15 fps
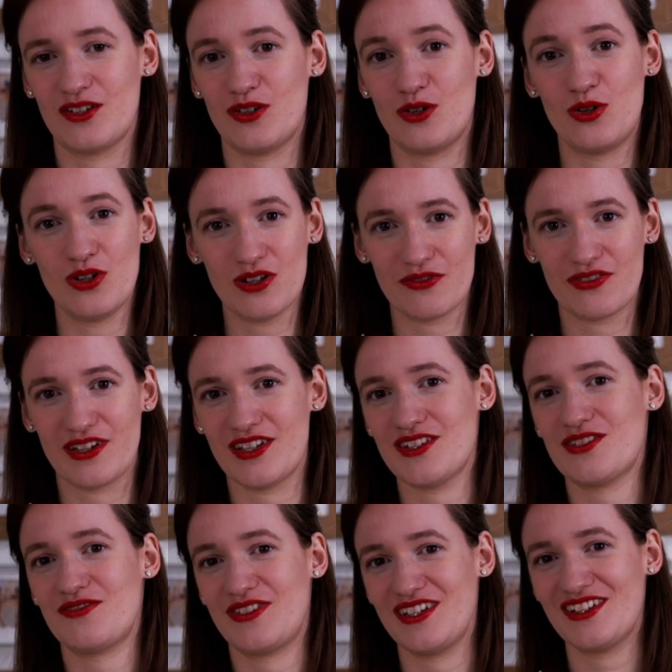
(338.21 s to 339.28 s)
All of
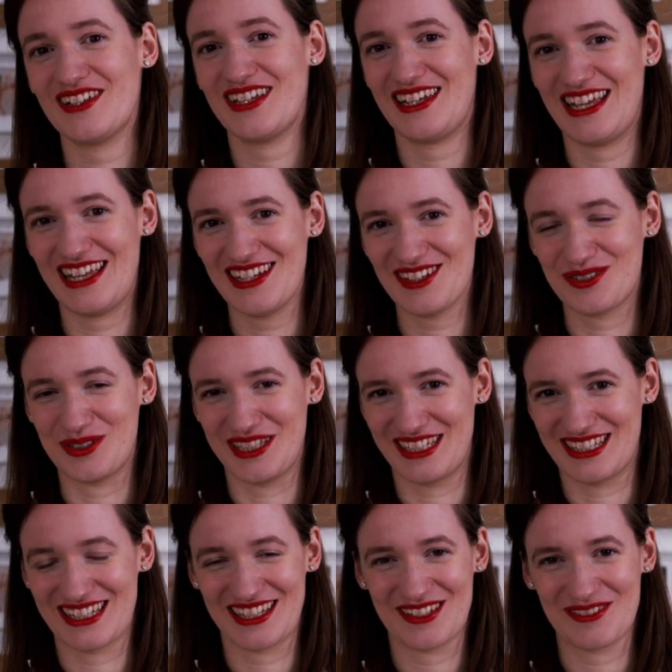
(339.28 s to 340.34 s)
us feel inadequate,